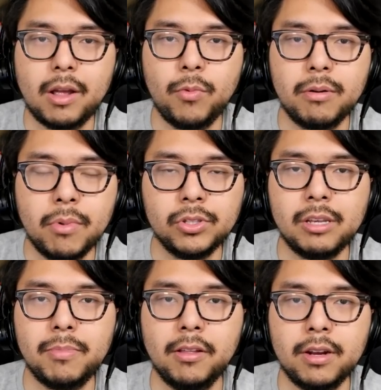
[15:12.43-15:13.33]
And when a multi
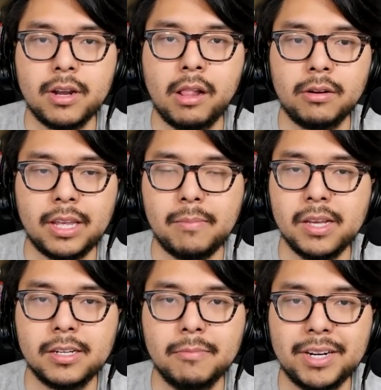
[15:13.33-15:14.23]
billion dollar
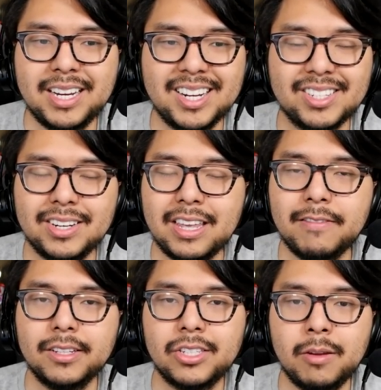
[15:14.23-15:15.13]
gaming company doesn't
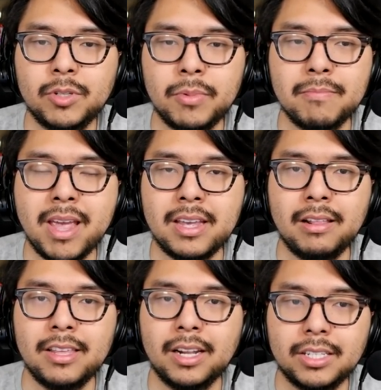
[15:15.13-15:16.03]
even seem to be
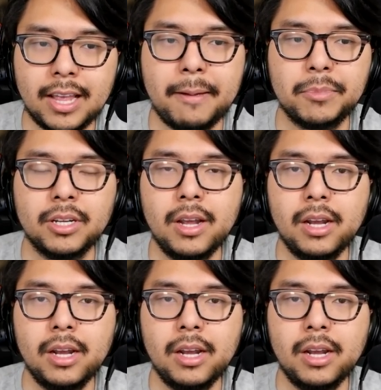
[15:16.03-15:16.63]
making the attempt